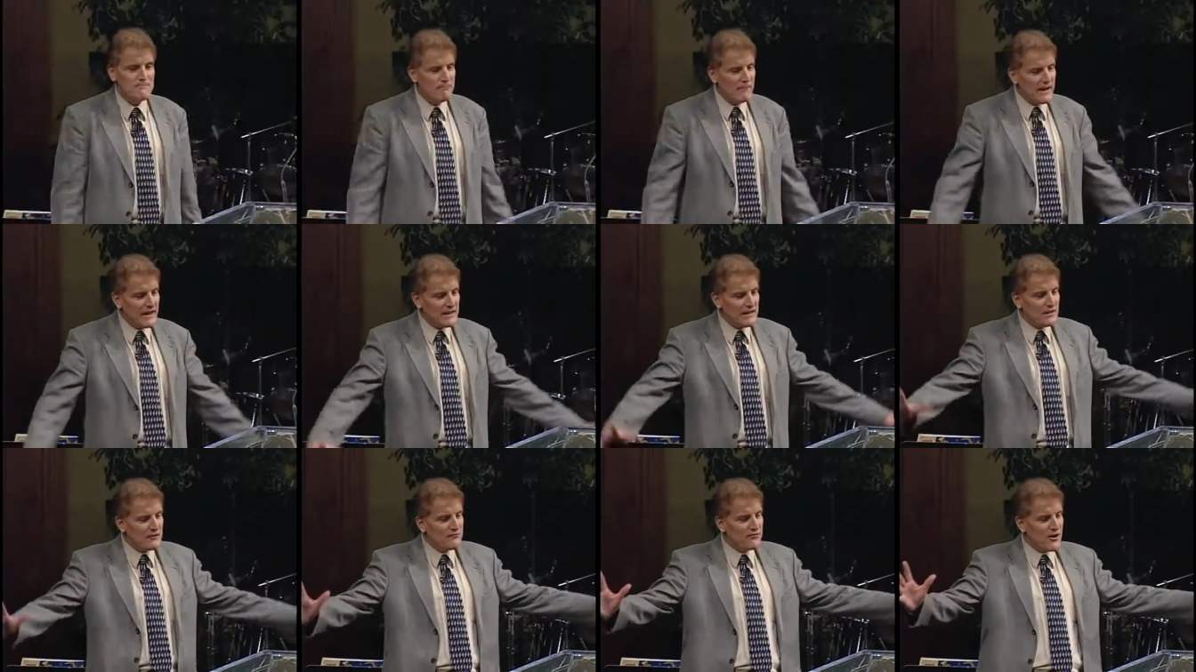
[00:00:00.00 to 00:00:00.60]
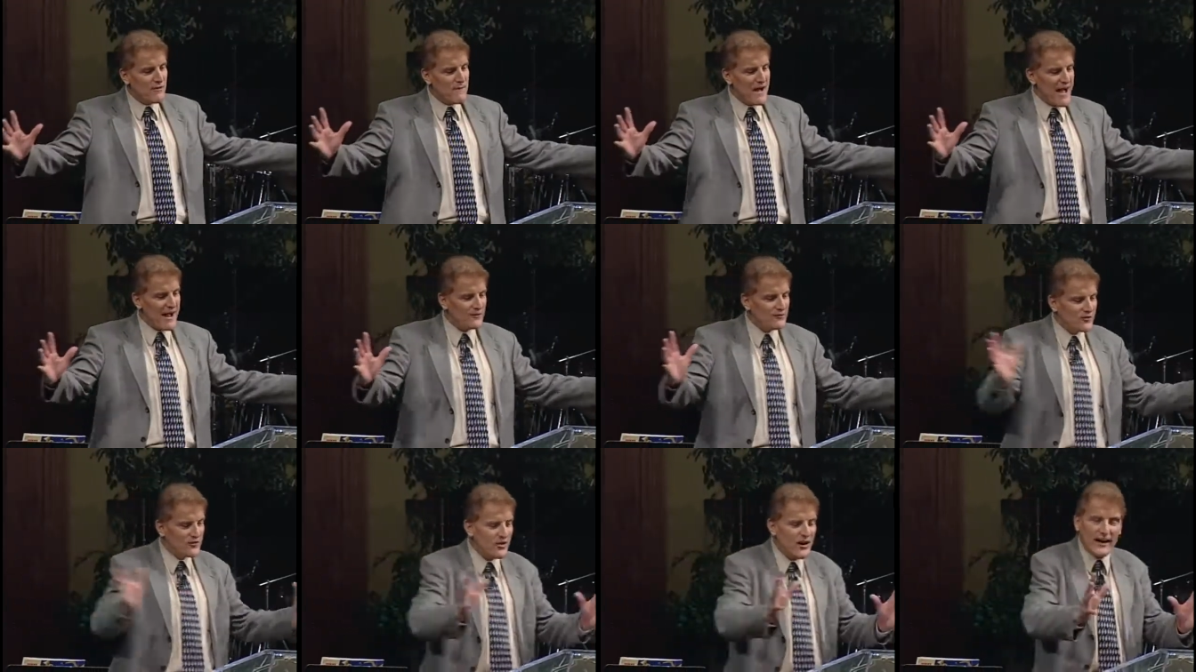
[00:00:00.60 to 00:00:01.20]
Mainly from
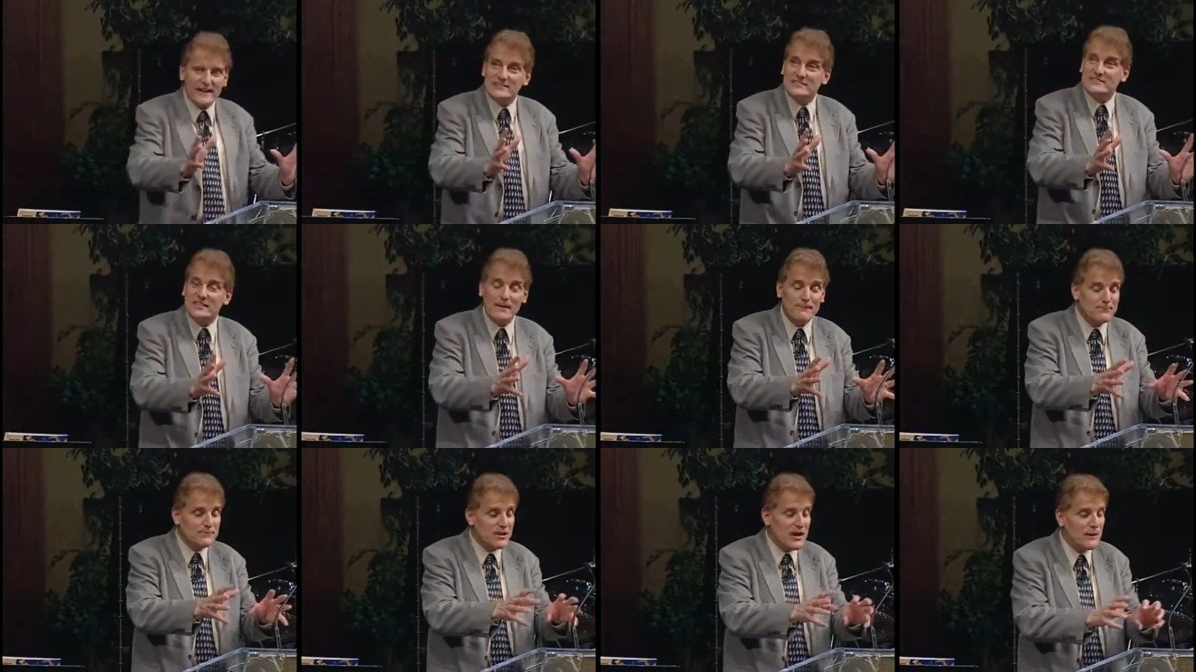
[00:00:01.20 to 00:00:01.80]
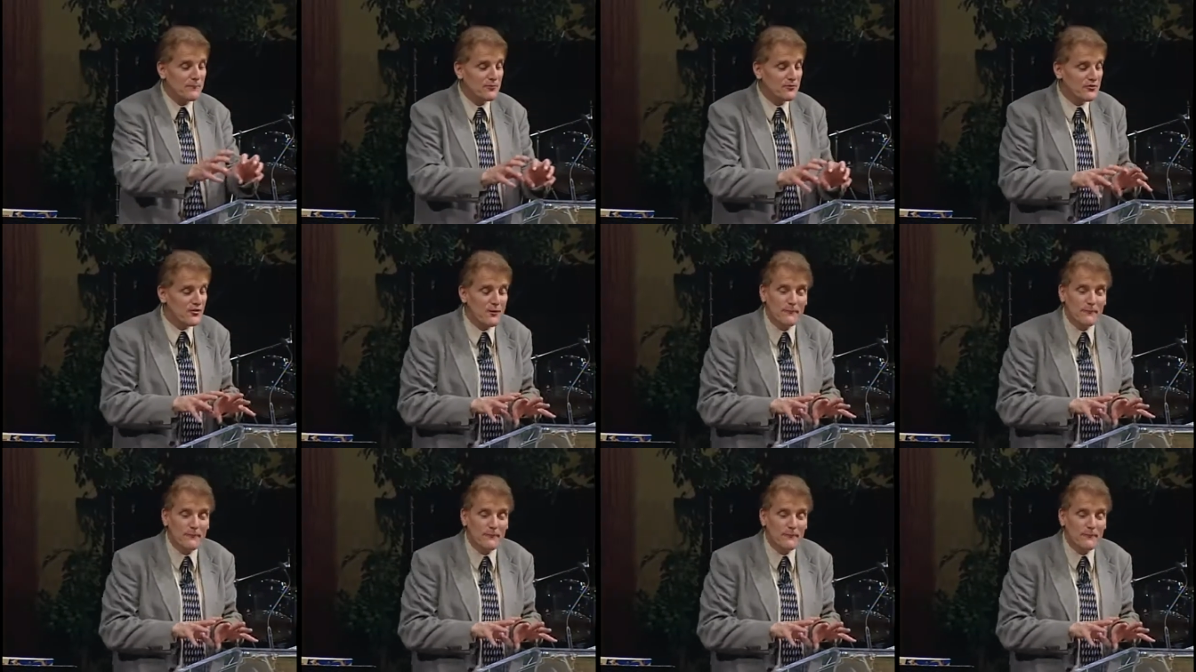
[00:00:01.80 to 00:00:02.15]
outside, sometimes